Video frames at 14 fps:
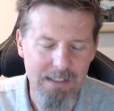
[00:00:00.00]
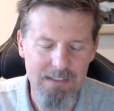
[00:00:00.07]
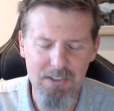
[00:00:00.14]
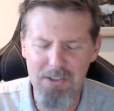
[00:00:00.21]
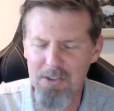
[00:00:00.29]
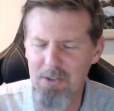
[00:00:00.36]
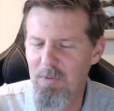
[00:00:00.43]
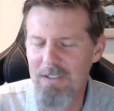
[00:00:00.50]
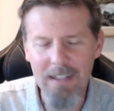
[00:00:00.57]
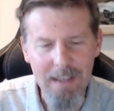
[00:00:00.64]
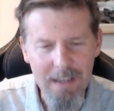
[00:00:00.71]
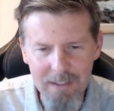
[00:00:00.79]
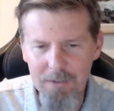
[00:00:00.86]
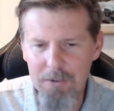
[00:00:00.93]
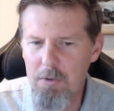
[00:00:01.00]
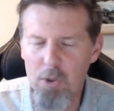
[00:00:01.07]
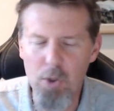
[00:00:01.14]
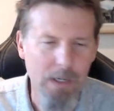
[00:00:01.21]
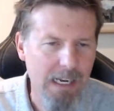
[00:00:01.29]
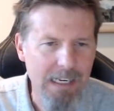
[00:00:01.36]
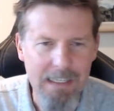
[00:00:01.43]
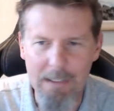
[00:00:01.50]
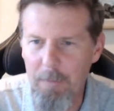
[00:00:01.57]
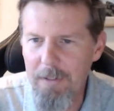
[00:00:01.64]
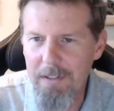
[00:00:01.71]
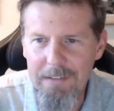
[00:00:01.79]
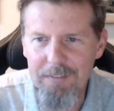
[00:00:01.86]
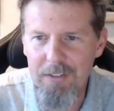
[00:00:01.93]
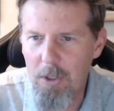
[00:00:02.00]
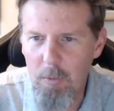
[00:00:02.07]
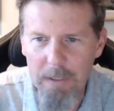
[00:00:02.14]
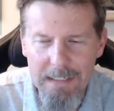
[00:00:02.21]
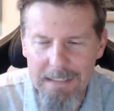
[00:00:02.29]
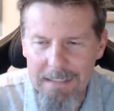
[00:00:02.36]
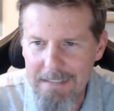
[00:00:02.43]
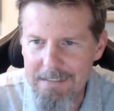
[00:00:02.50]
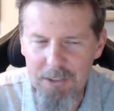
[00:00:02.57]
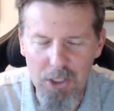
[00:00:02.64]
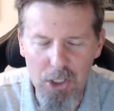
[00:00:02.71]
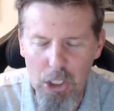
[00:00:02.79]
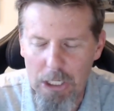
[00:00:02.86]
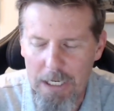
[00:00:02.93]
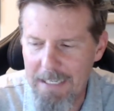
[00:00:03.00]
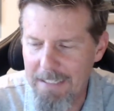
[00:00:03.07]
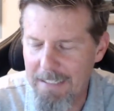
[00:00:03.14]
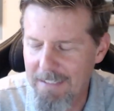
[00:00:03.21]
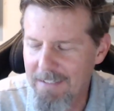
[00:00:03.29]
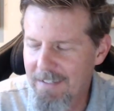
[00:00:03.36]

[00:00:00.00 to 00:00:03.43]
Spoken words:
Like, Stu, what the heck are you creating? We don't even know what it is you're creating.